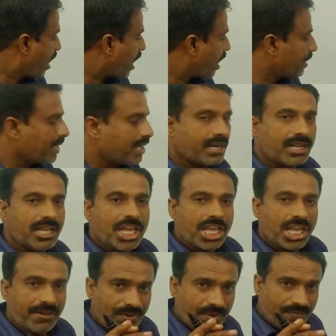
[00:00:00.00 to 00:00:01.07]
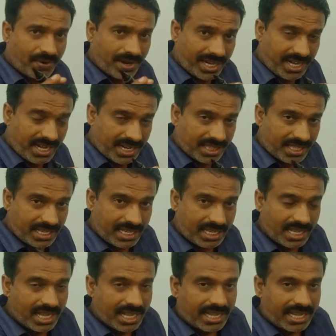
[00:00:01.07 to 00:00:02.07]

And then if you find the